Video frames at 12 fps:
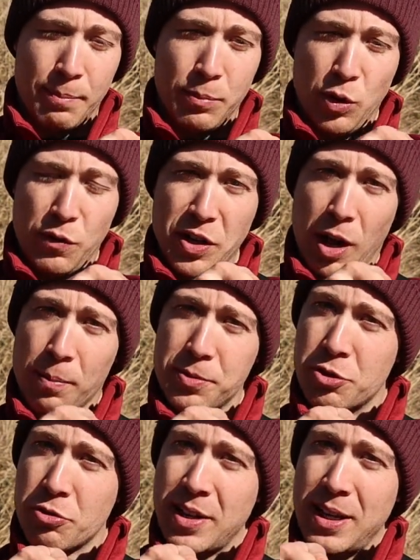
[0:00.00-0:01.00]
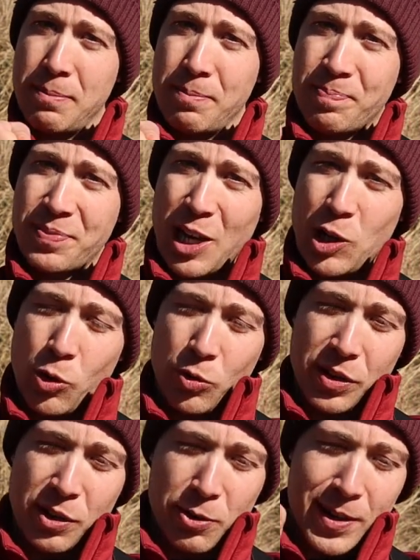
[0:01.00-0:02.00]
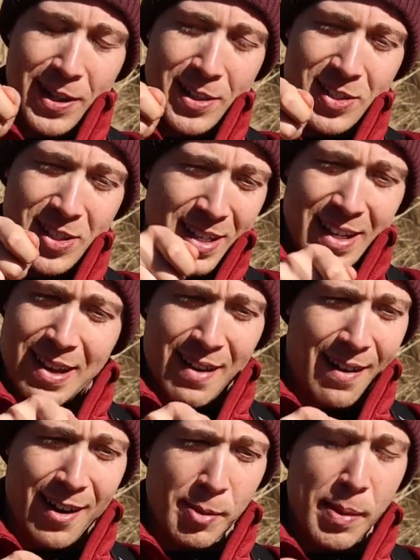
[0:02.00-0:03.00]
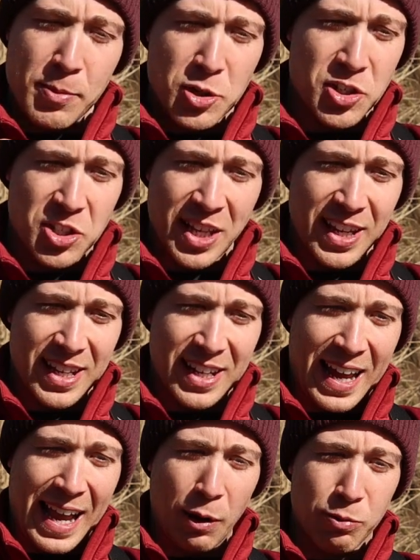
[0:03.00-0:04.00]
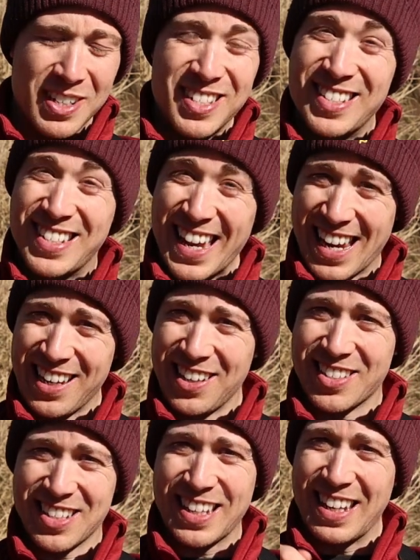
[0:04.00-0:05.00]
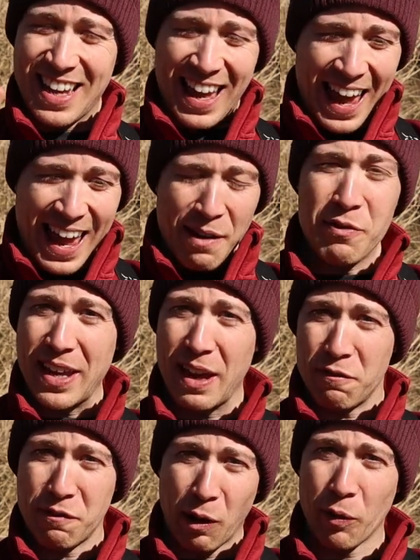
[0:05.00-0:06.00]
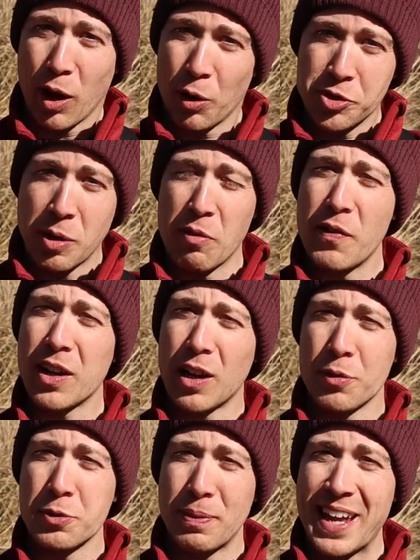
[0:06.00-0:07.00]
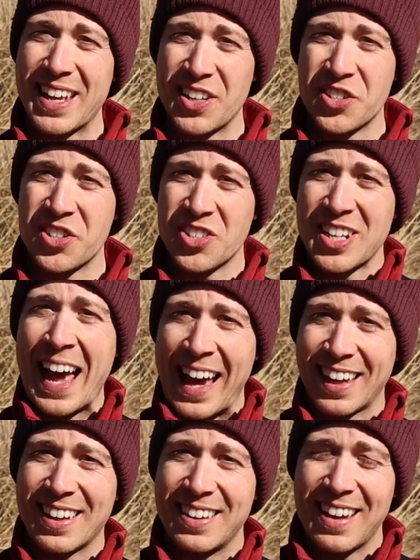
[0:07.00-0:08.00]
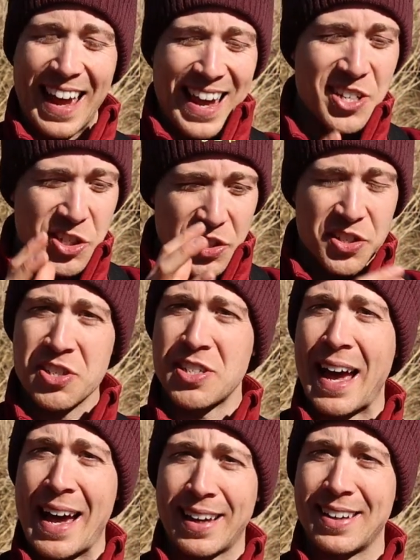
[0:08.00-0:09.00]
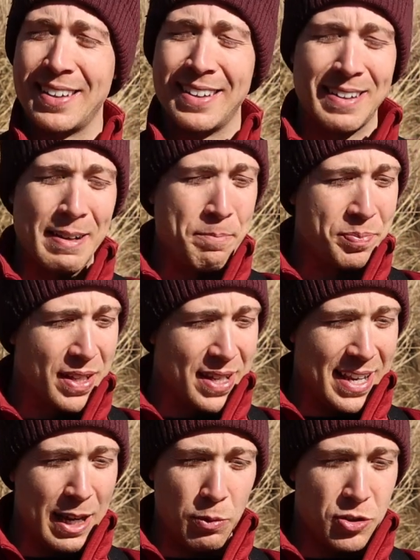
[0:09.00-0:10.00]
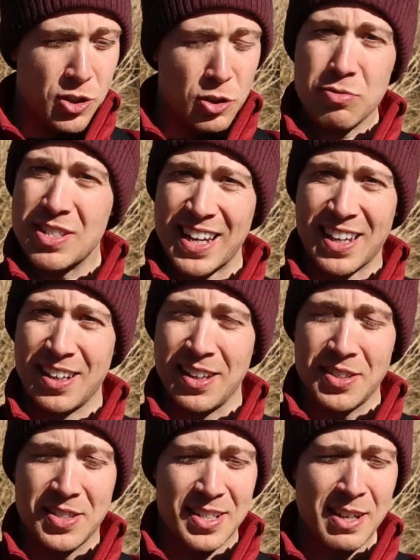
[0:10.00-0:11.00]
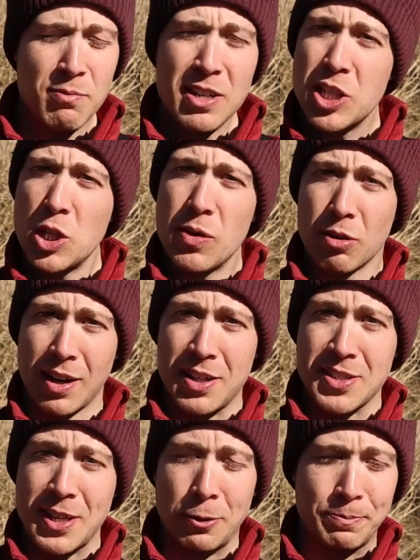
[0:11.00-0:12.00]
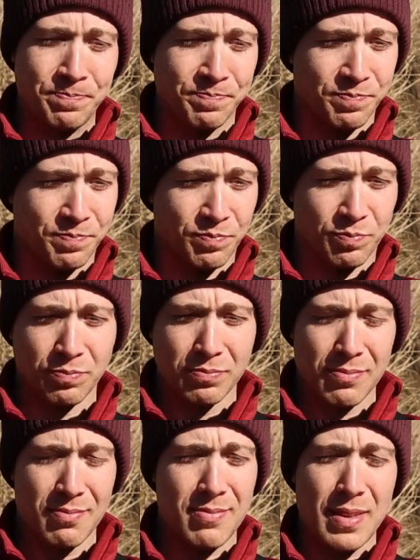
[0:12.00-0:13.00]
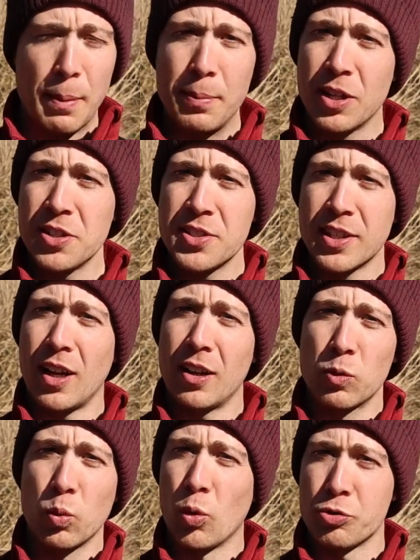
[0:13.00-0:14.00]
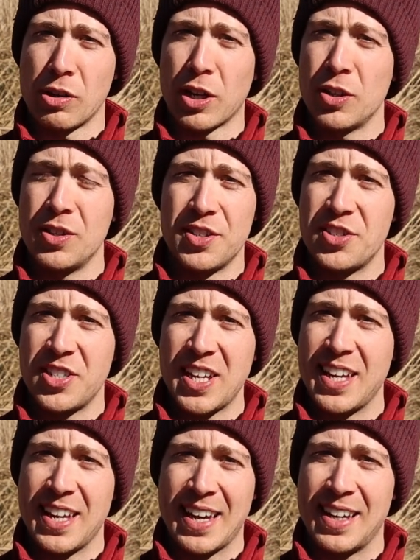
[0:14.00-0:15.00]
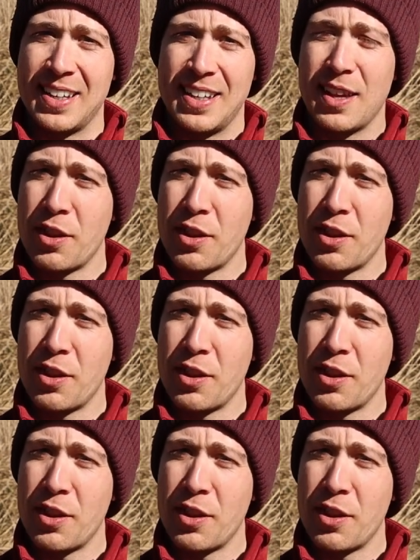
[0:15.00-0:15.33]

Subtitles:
and moved upstream along the crease. And I remember just thinking how ridiculously heavy it felt the whole time. It felt like I was playing in a sack, a Hessian sack. It was just ridiculous. Didn't really do a great deal. And because of the coloured water, I couldn't see it